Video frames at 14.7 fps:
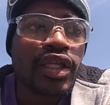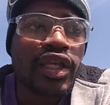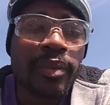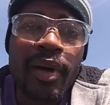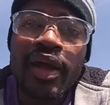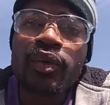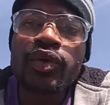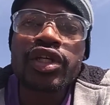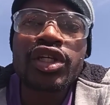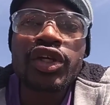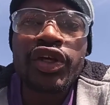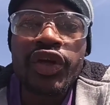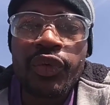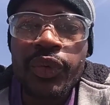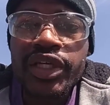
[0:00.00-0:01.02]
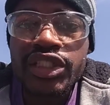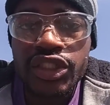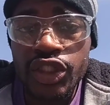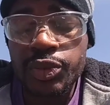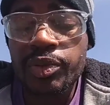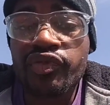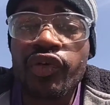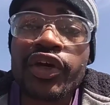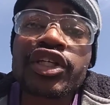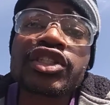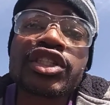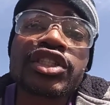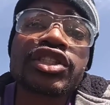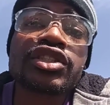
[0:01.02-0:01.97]
You might want to do your research before
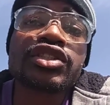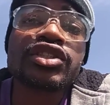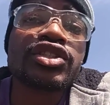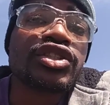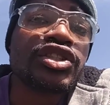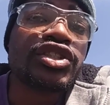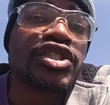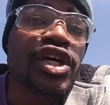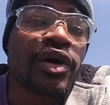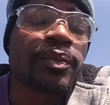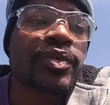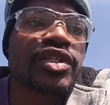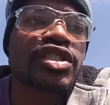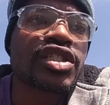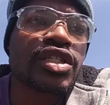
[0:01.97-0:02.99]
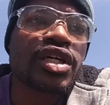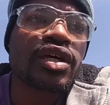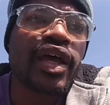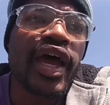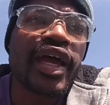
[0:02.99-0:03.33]
you just jump into